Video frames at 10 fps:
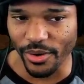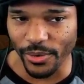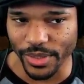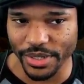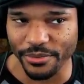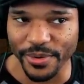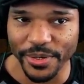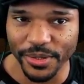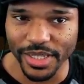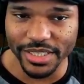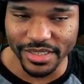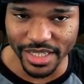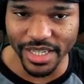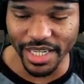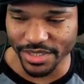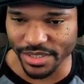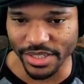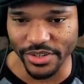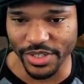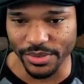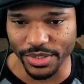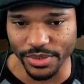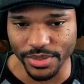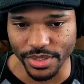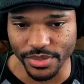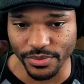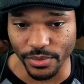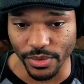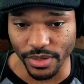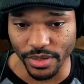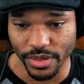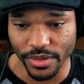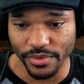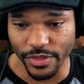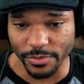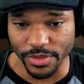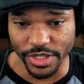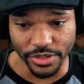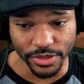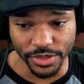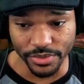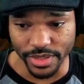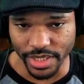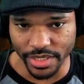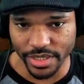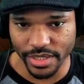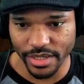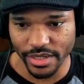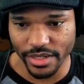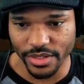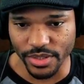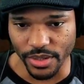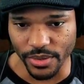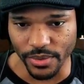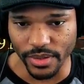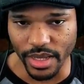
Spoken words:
only realistic case scenario usage for this particular unique. So